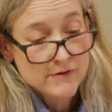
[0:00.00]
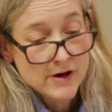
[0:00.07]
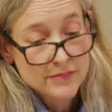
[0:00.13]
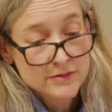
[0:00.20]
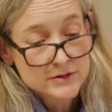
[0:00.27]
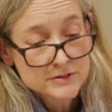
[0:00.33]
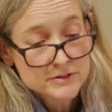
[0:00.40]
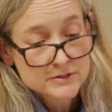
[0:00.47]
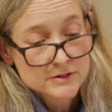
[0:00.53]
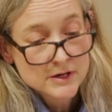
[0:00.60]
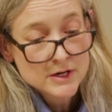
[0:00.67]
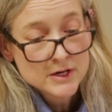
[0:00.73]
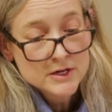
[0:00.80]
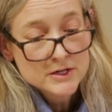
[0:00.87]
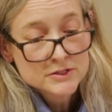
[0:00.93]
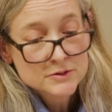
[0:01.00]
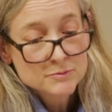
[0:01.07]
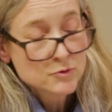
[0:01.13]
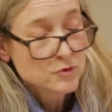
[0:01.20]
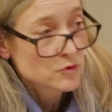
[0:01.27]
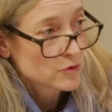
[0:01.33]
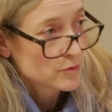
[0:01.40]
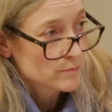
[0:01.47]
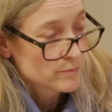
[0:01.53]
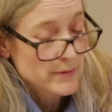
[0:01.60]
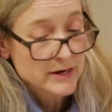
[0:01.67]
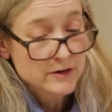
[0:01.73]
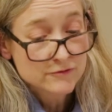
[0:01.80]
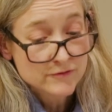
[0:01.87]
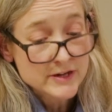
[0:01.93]
of others, to more
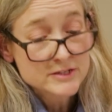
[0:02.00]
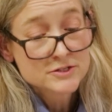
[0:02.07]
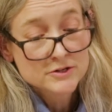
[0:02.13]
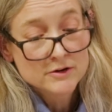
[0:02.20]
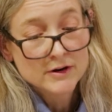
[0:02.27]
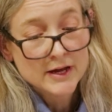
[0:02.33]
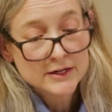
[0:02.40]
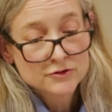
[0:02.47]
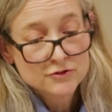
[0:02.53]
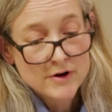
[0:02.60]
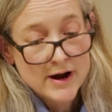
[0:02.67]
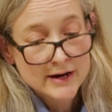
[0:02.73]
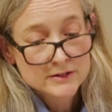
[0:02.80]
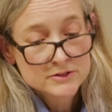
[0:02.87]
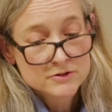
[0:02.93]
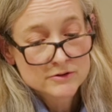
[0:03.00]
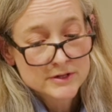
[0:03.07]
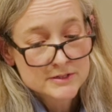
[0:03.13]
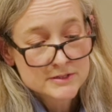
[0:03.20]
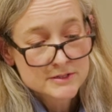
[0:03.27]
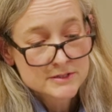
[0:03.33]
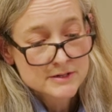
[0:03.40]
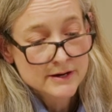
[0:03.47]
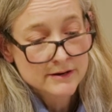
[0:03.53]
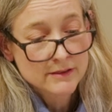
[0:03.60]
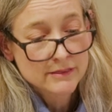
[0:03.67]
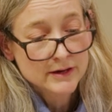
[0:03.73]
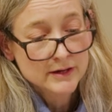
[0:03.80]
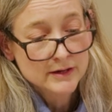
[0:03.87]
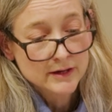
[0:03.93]
manifesto-like tracts on his design
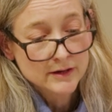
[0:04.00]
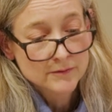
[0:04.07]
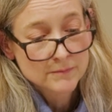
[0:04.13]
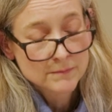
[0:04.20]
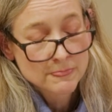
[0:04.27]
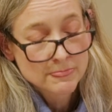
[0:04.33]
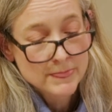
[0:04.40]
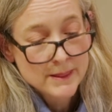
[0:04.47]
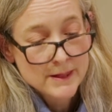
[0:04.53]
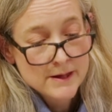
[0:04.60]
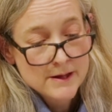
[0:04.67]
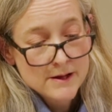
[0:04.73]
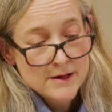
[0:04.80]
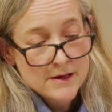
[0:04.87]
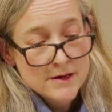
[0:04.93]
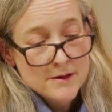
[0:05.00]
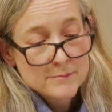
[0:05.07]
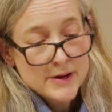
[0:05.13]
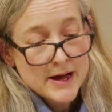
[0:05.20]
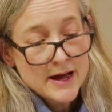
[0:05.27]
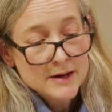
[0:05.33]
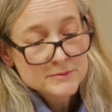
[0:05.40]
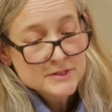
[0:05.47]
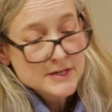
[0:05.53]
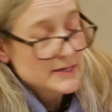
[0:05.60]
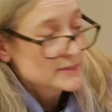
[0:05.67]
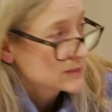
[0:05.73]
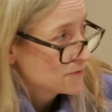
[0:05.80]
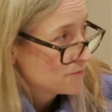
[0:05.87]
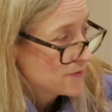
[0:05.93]
thinking. Perhaps
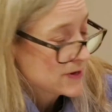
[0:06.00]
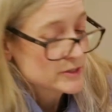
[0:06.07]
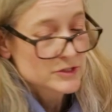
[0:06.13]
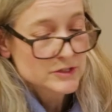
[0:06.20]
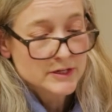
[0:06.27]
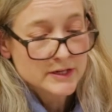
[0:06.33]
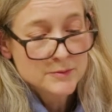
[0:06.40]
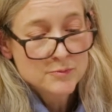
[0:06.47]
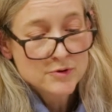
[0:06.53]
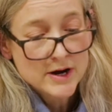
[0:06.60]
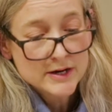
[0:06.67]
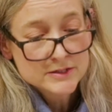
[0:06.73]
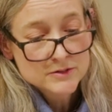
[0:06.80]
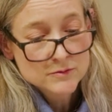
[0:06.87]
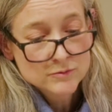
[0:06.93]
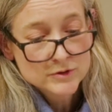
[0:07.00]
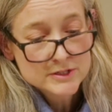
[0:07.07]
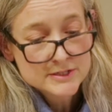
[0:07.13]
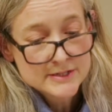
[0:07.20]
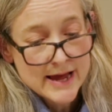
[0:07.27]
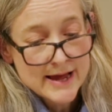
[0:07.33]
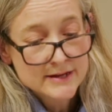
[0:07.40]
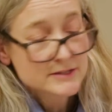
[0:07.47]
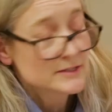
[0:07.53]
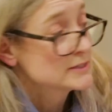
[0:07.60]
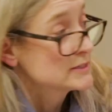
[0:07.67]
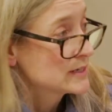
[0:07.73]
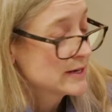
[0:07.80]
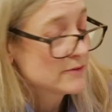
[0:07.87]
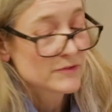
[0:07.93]
less conventionally, Price would stand
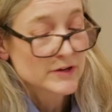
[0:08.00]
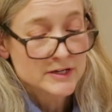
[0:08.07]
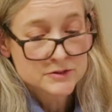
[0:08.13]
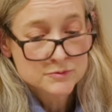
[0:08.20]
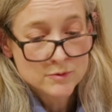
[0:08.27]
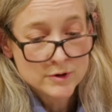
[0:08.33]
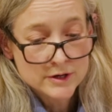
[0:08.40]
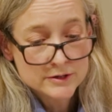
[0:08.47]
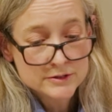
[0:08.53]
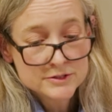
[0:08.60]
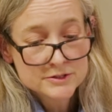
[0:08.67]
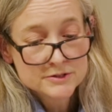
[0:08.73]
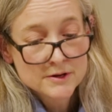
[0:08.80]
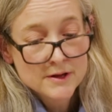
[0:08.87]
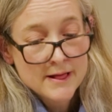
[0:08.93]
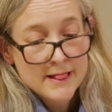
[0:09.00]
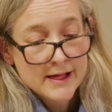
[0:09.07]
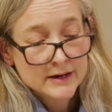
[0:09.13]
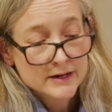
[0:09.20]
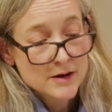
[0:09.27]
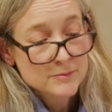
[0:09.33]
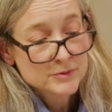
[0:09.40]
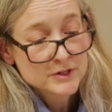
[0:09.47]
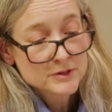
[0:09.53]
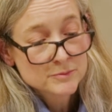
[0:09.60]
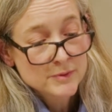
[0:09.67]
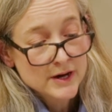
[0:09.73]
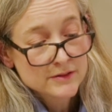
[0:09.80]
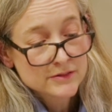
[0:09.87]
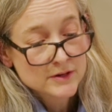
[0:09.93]
and deliver his words, accompanied
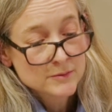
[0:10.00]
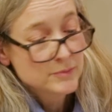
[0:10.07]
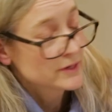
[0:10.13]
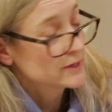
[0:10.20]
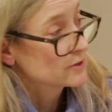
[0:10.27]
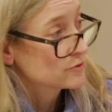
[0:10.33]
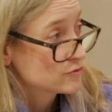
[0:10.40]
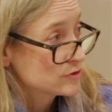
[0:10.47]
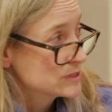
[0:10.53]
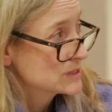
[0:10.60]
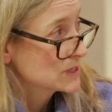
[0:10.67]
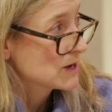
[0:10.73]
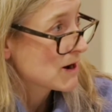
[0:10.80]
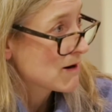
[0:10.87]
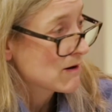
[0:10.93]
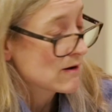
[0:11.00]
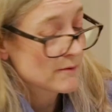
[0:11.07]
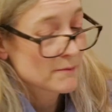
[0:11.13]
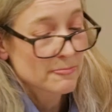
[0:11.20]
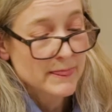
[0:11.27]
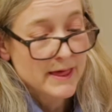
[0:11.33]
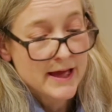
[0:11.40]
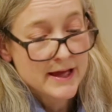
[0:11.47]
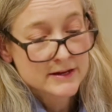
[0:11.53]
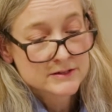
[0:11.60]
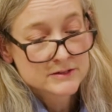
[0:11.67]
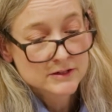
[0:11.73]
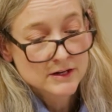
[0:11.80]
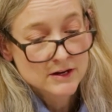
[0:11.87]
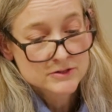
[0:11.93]
by the obligatory cigar
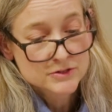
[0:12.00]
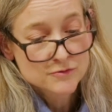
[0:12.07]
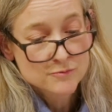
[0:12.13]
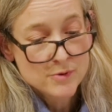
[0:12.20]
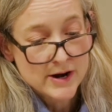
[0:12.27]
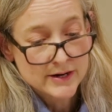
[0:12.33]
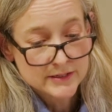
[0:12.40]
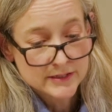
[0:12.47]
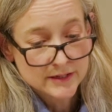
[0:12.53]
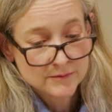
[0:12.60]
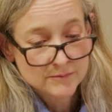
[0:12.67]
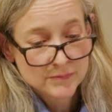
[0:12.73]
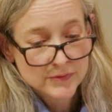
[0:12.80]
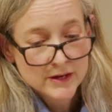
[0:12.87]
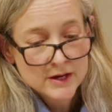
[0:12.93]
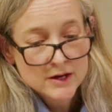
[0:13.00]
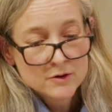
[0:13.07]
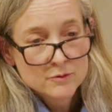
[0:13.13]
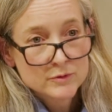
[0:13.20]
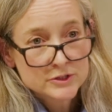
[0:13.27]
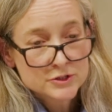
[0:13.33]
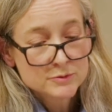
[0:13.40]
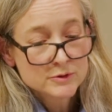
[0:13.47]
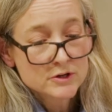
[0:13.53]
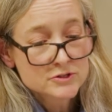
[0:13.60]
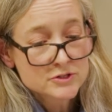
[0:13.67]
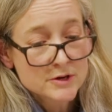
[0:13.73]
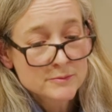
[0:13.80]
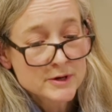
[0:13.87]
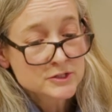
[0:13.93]
and glass of brandy, which were not
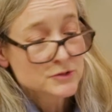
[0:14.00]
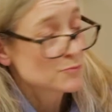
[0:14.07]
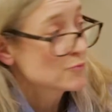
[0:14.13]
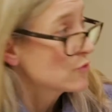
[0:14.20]
so much